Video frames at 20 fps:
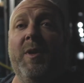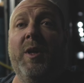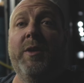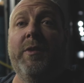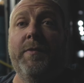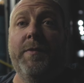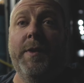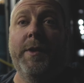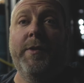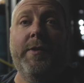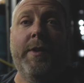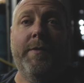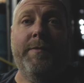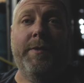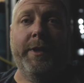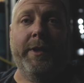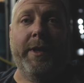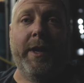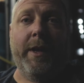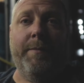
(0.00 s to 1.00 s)
lots of fun stuff
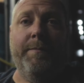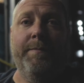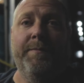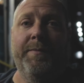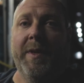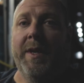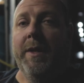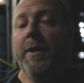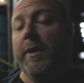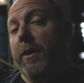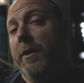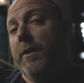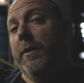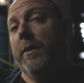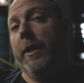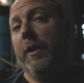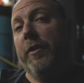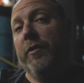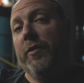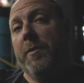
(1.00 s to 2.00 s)
like that.
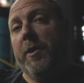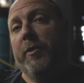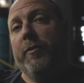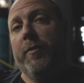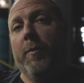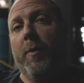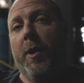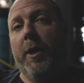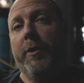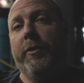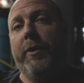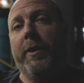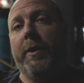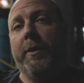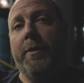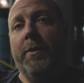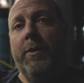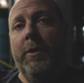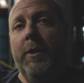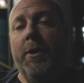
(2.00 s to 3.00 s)
Thank you so much for
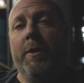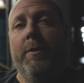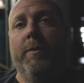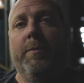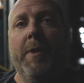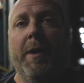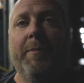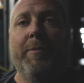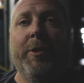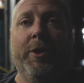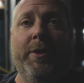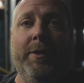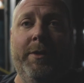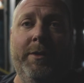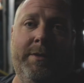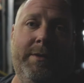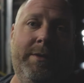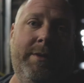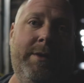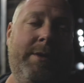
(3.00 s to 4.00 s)
watching. Remember,
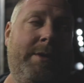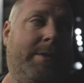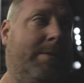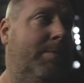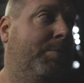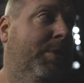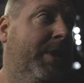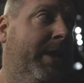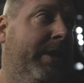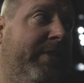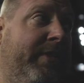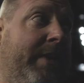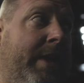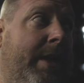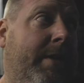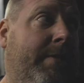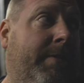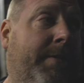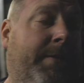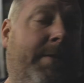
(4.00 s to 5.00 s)
play
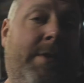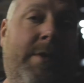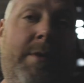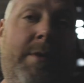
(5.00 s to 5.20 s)
safe.